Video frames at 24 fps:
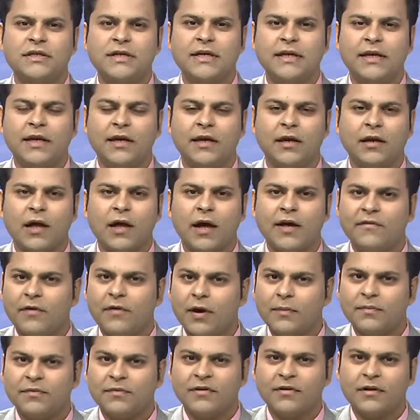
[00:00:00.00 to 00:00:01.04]
DD India Live.
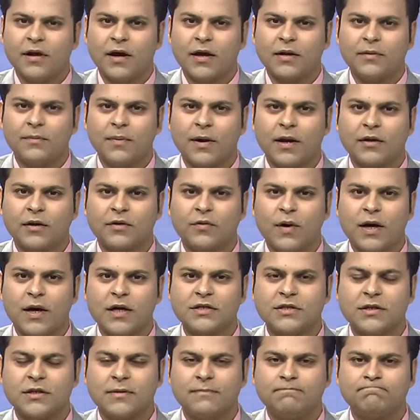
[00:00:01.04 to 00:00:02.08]
I'm Siddharth
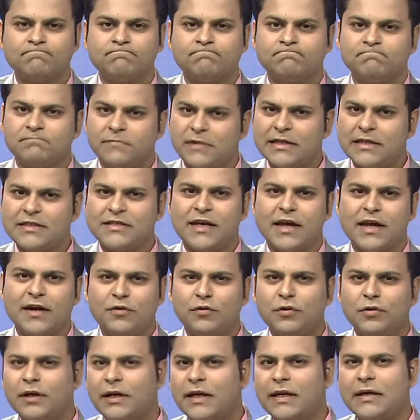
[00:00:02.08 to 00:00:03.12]
Bharadwaj. Let's
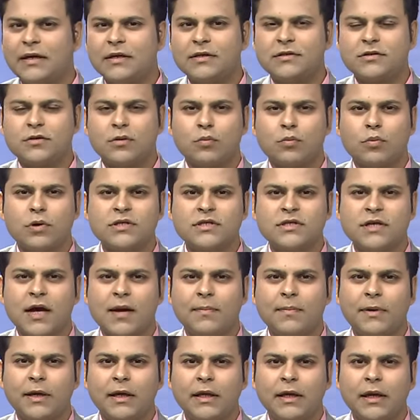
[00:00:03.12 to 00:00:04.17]
get you the latest on what's
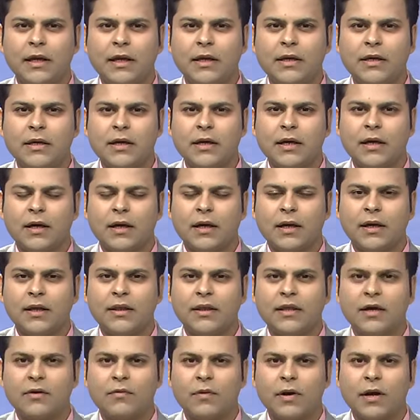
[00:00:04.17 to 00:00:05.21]
happening in India
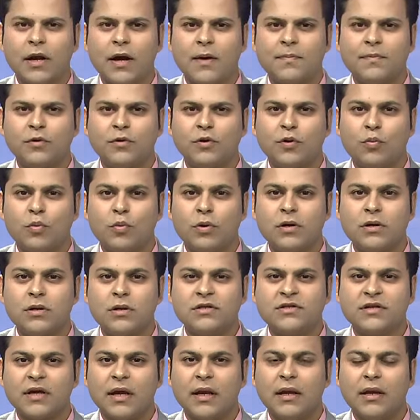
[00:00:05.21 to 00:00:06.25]
in the run-up to the
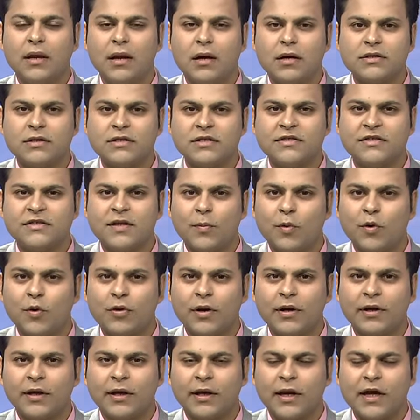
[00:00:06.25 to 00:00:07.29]
world's largest
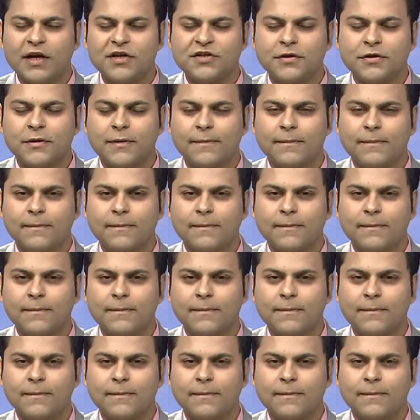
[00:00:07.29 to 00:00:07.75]
democratic election.